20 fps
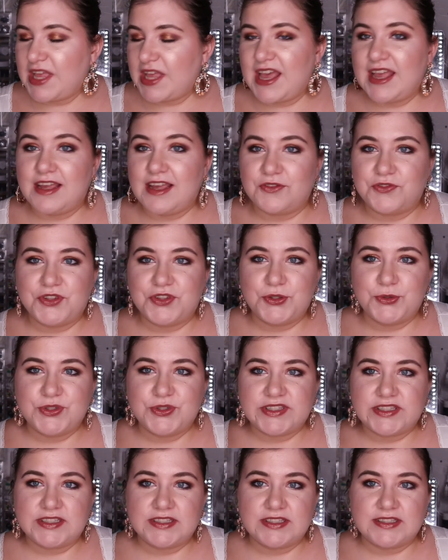I have
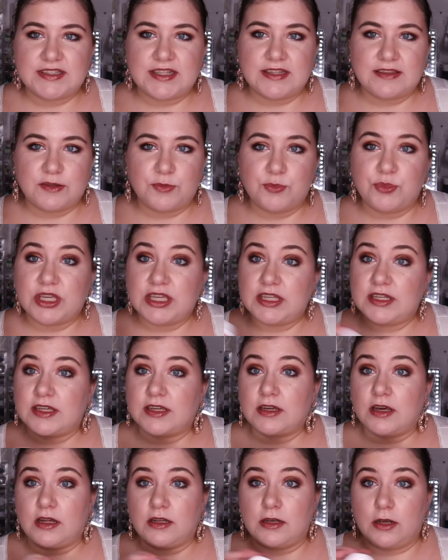used this at the
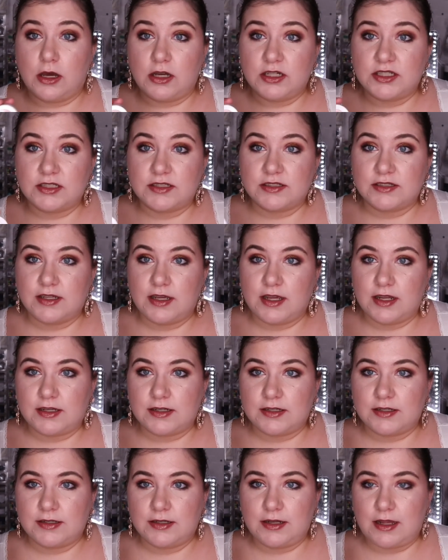beginning a lot, and
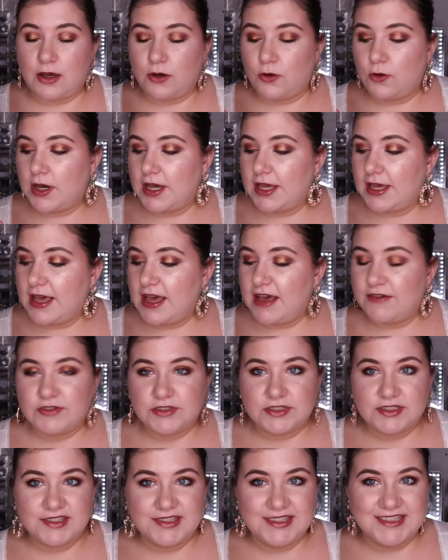now I
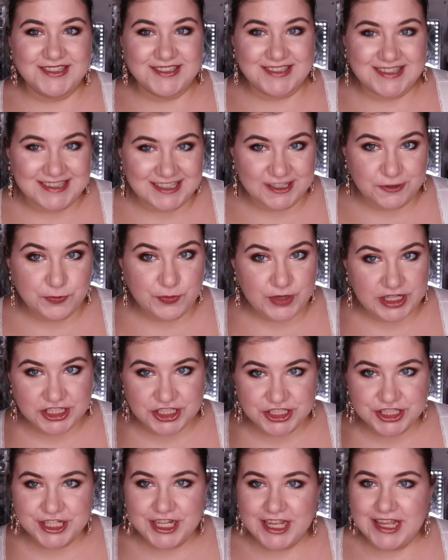haven't used it
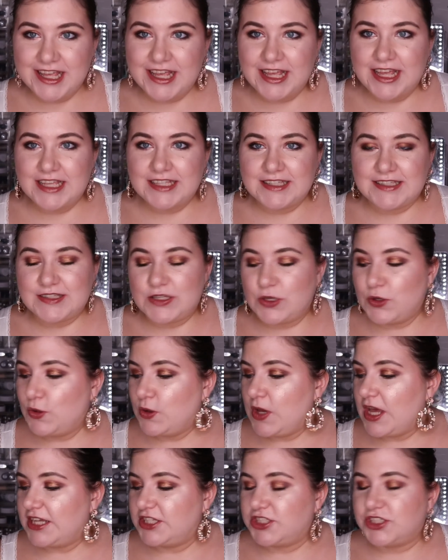much, so
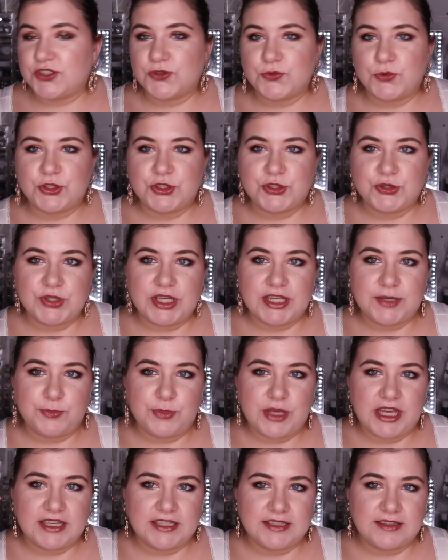I just want to get
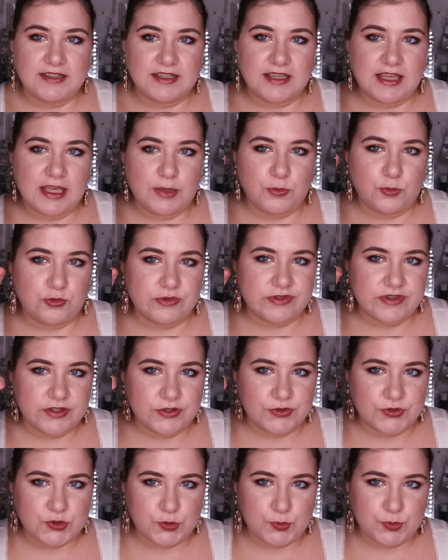back in the game with
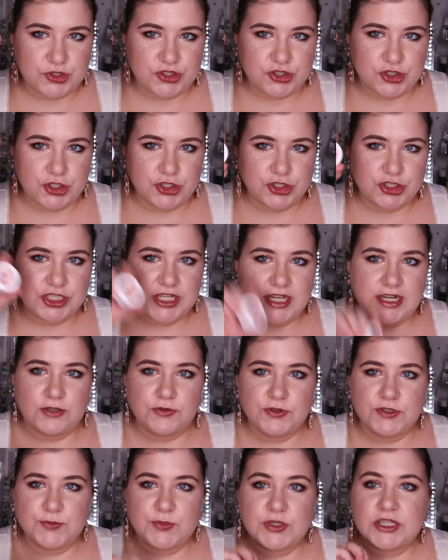those Super Shock
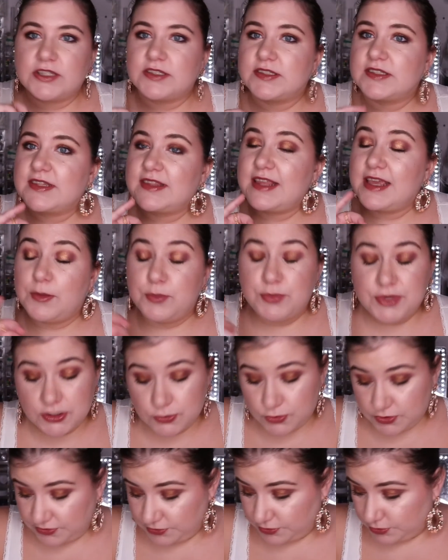shadows because they're
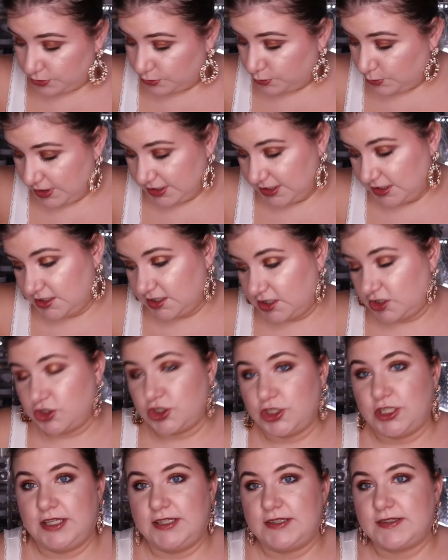beautiful one and done
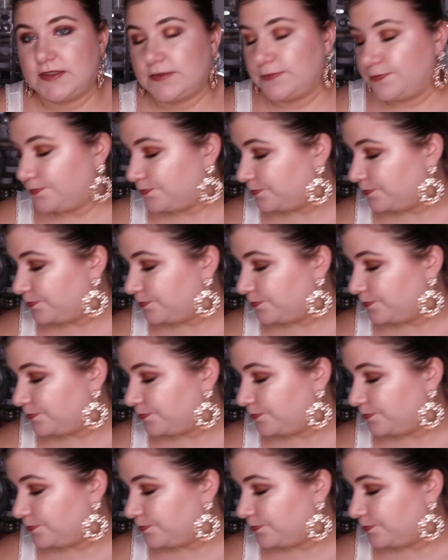shades.